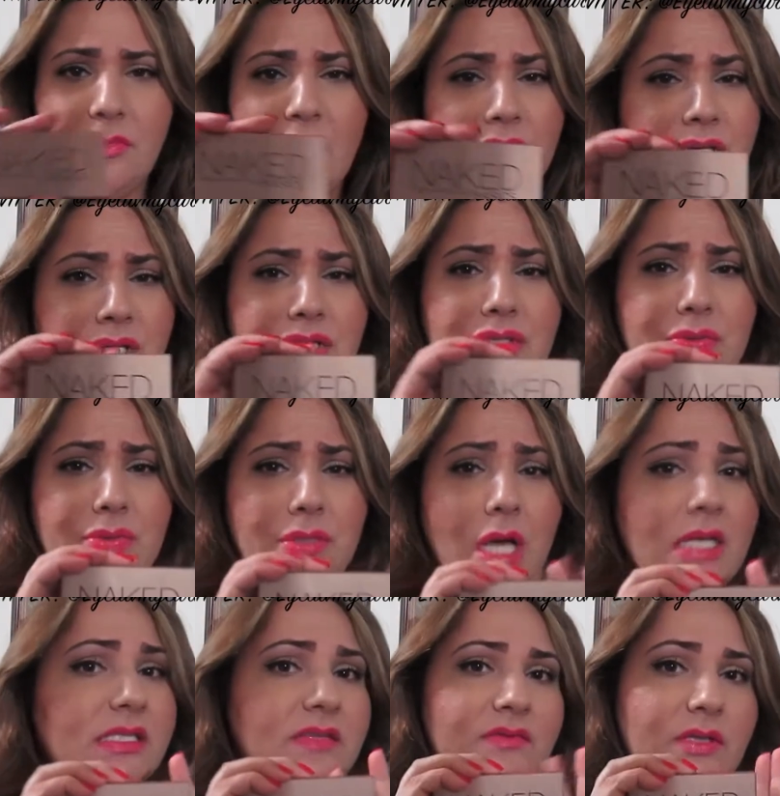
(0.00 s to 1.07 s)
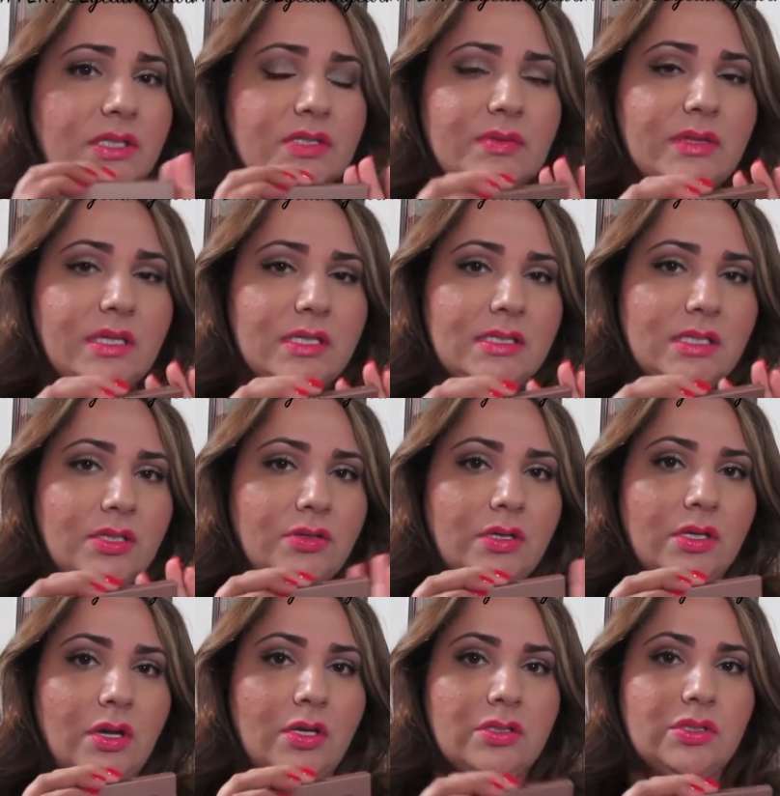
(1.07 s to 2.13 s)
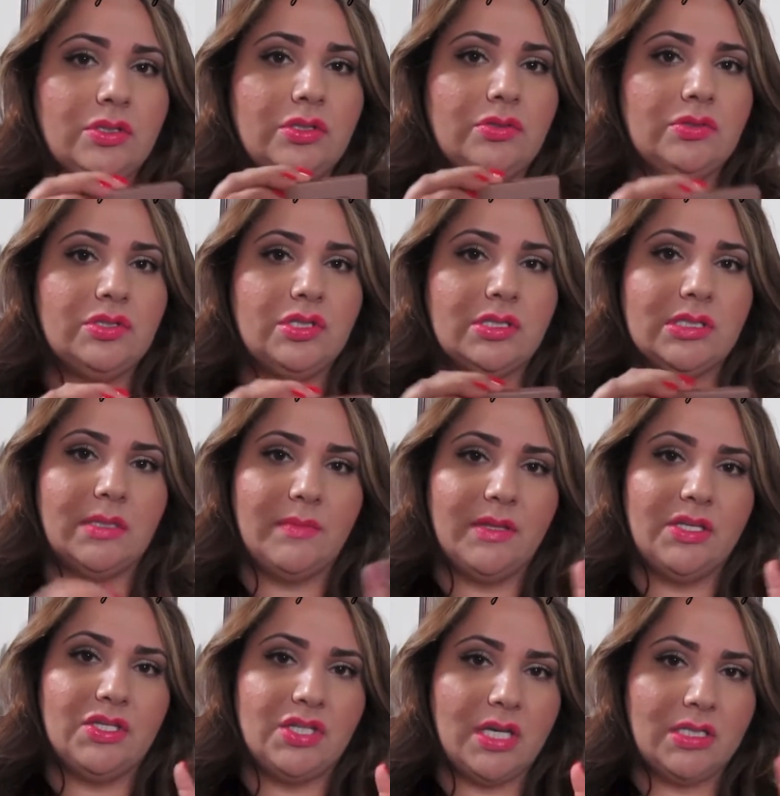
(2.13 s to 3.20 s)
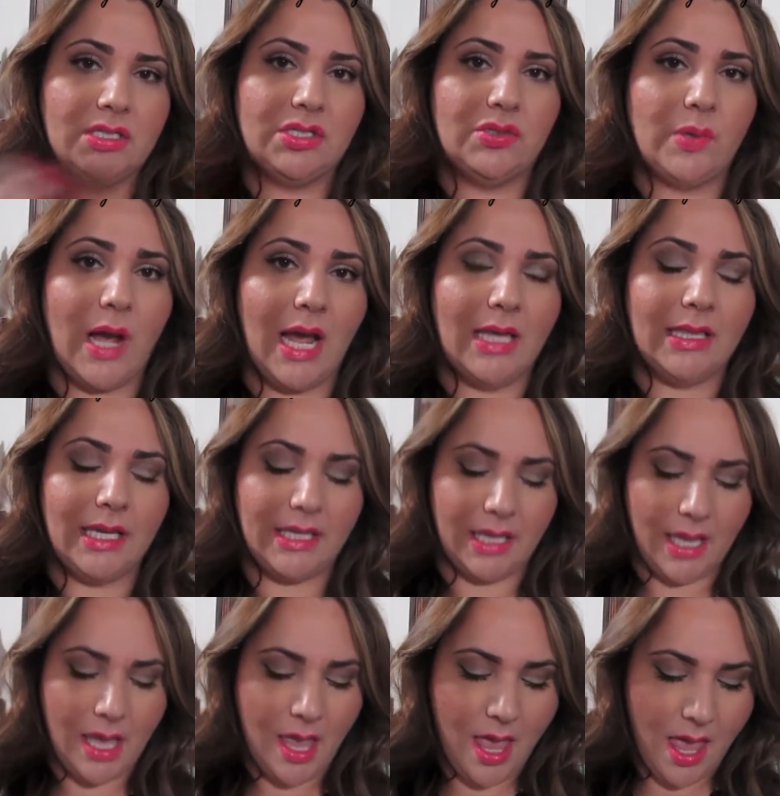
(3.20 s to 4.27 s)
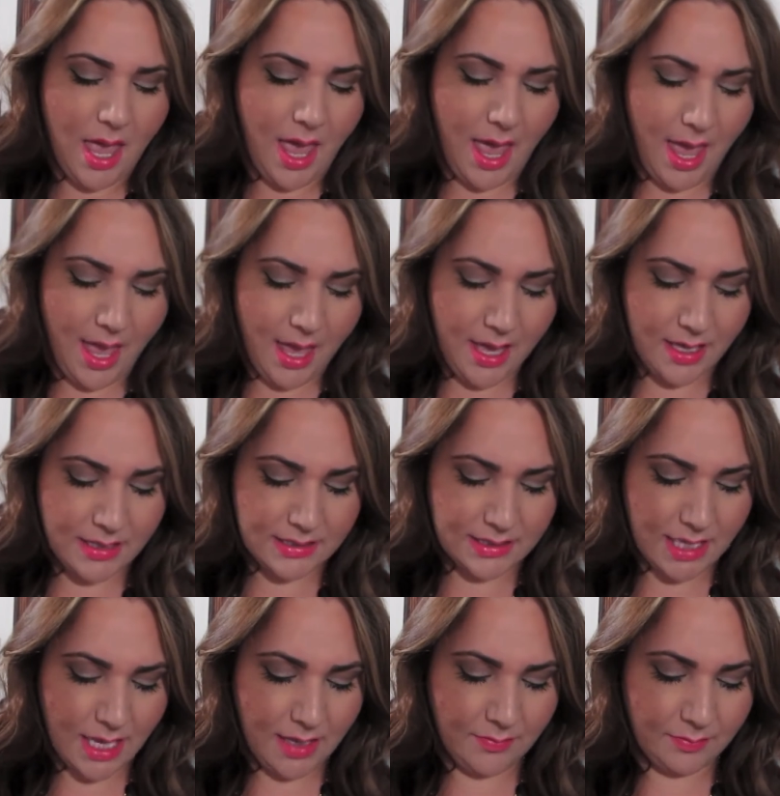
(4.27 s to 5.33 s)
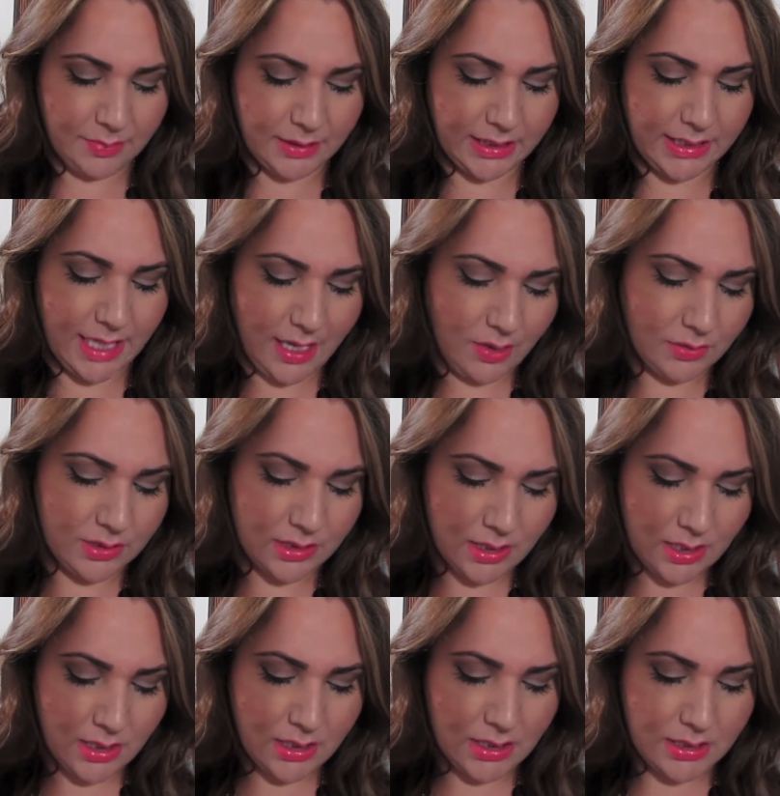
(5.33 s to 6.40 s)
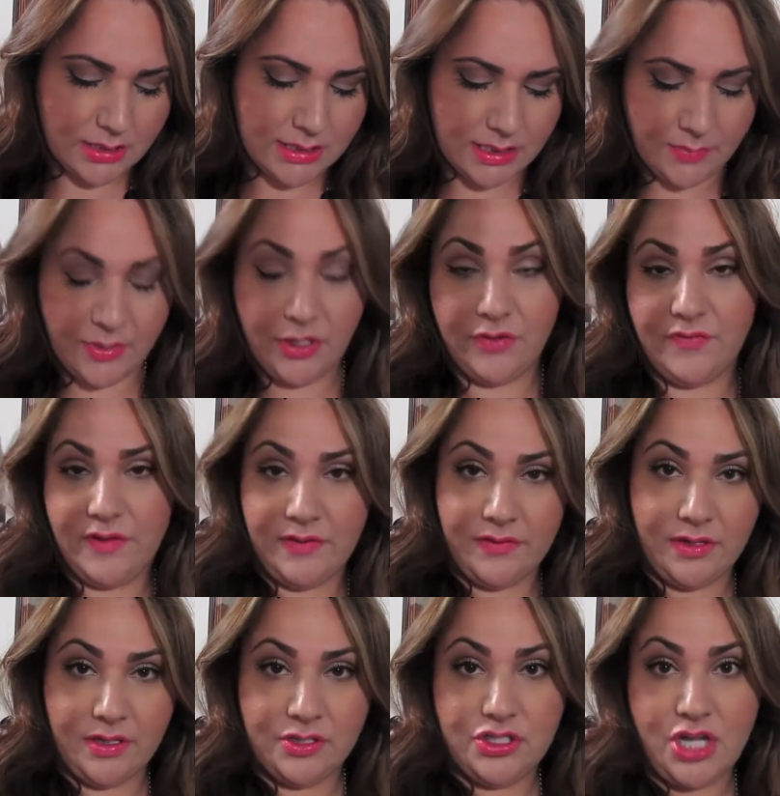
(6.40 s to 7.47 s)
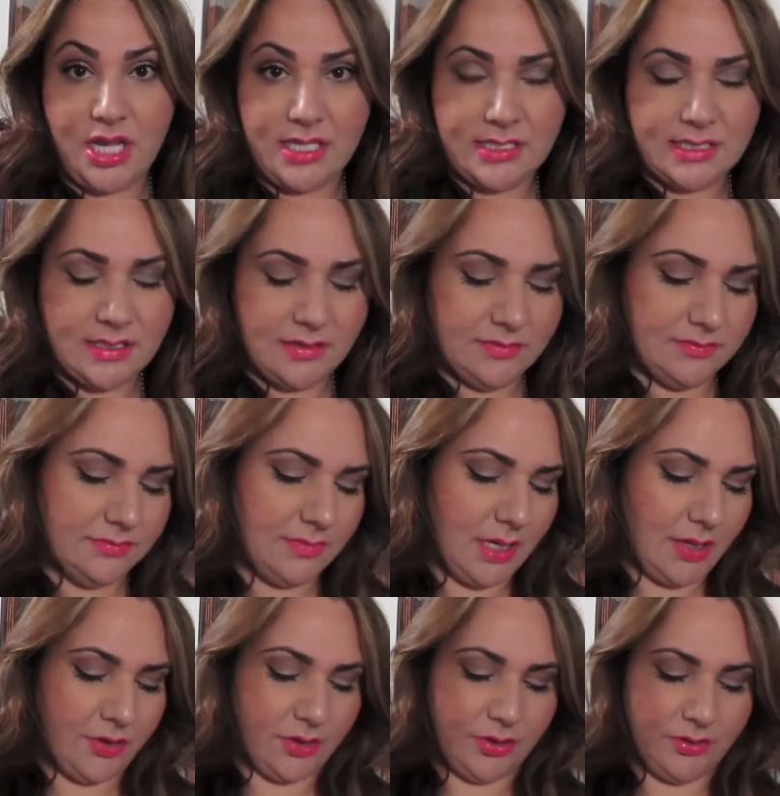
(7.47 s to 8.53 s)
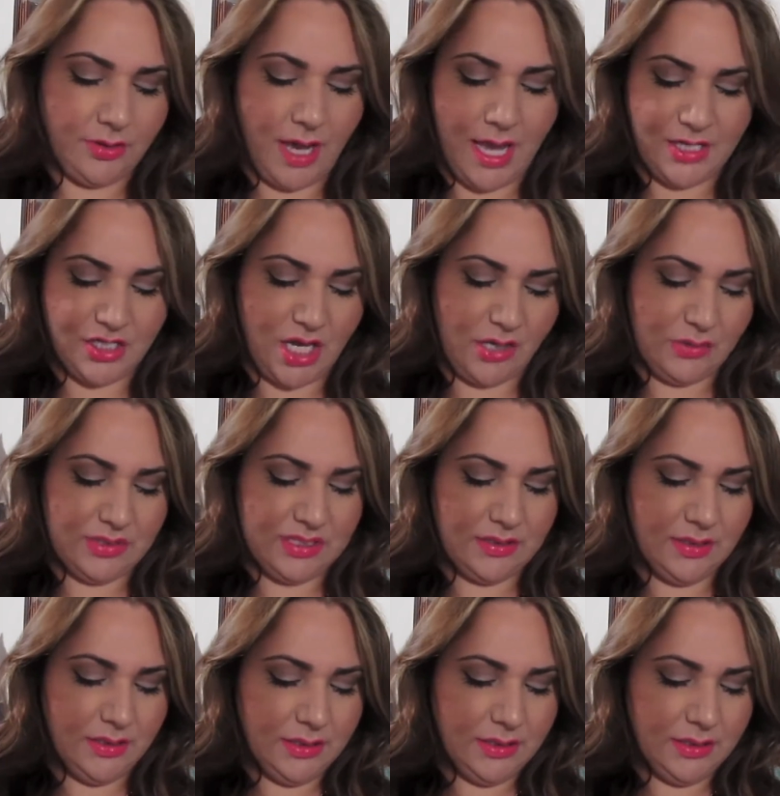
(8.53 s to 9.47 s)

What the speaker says: You can do lots of looks with this, and you can also use just some of the shades to highlight and blend out some of your favorite shades. other eyeshadows.